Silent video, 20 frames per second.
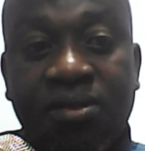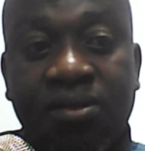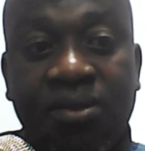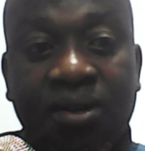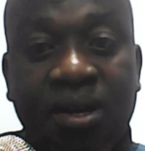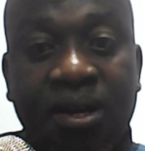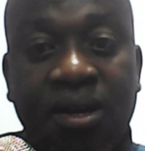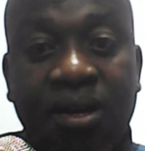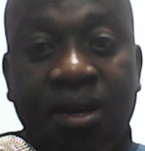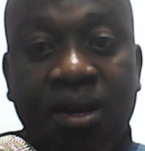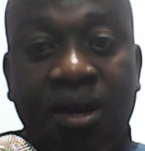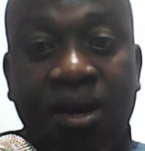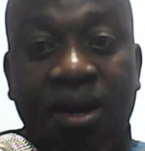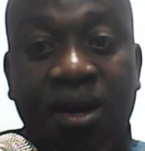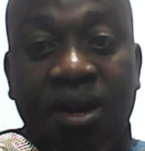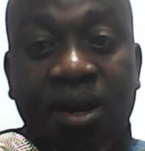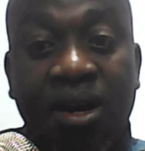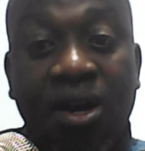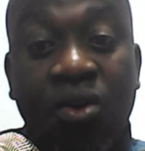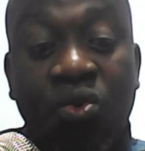Okay,
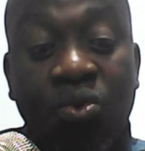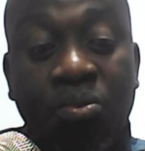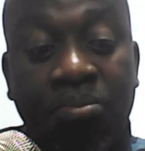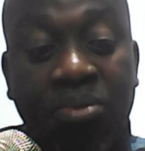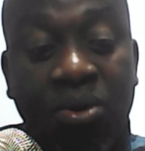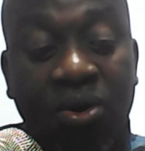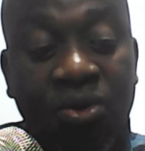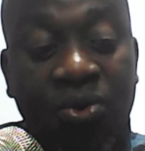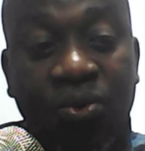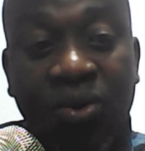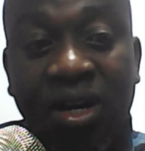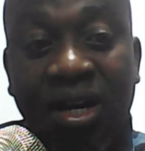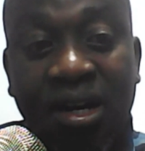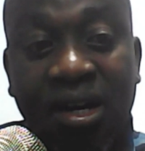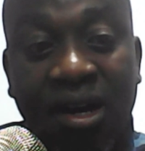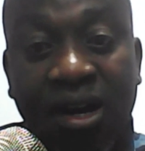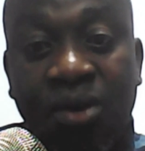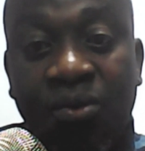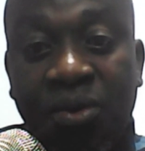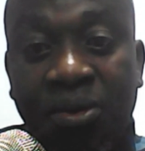now you both will
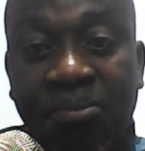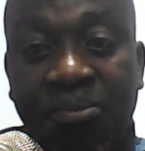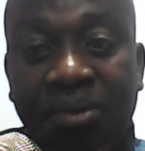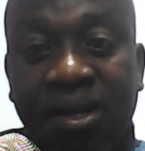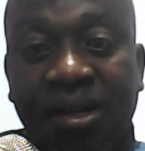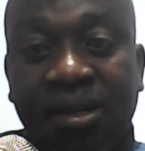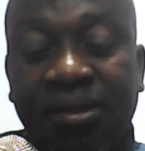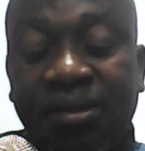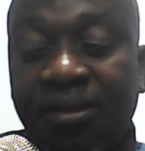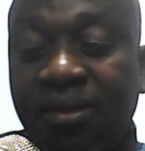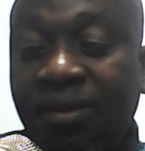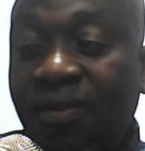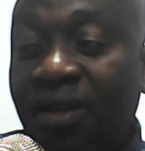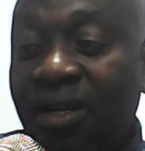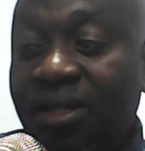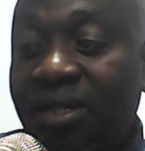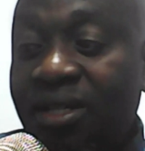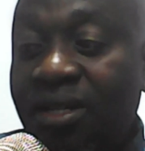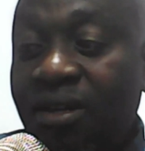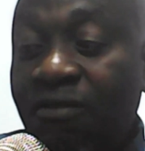agree with me
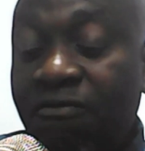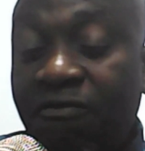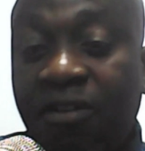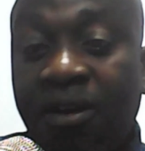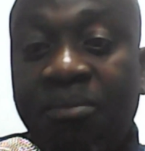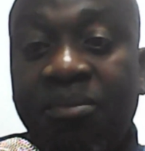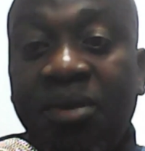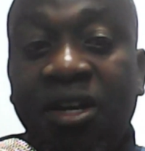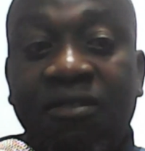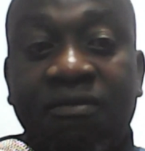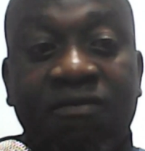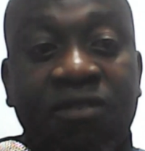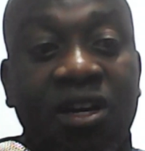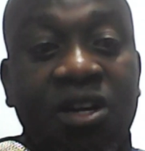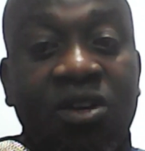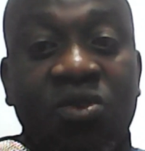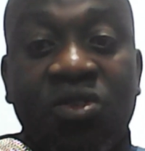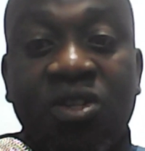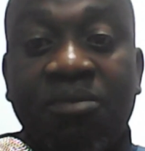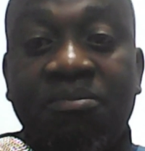that family
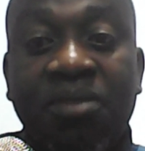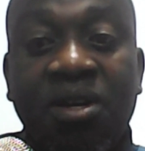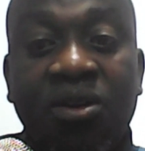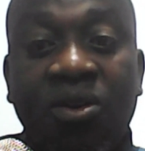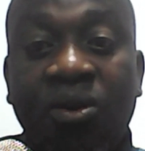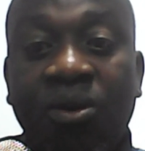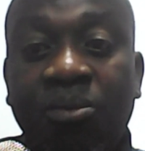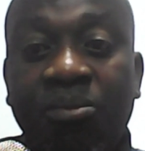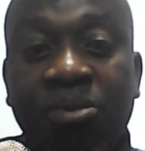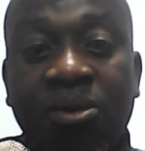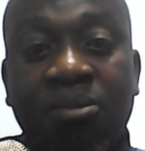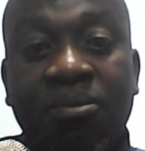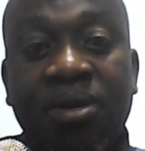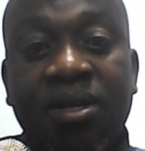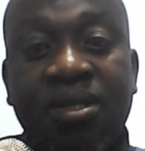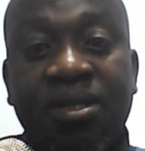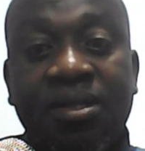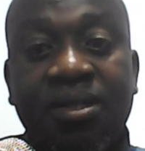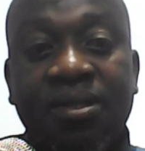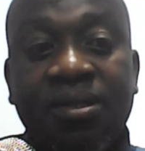values are being
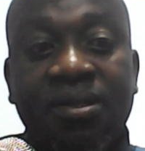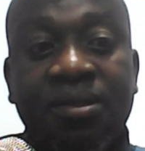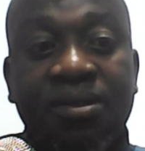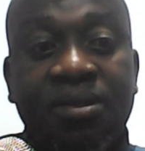compromised.